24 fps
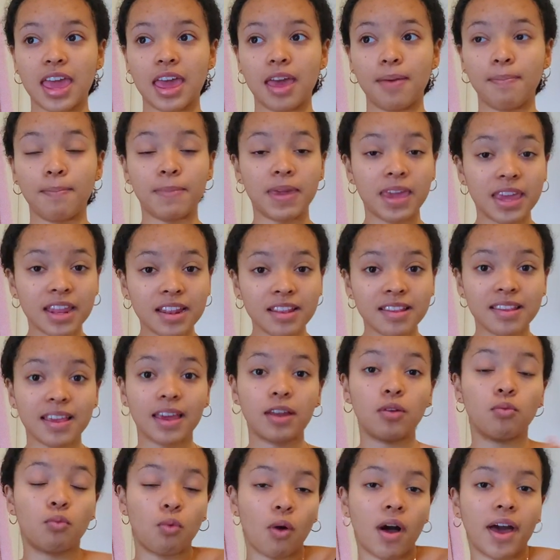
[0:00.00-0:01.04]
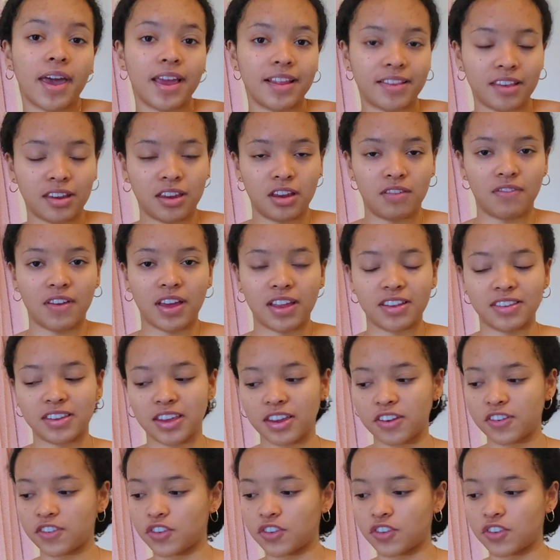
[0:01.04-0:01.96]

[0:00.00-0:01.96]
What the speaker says: means and why it's an advantage.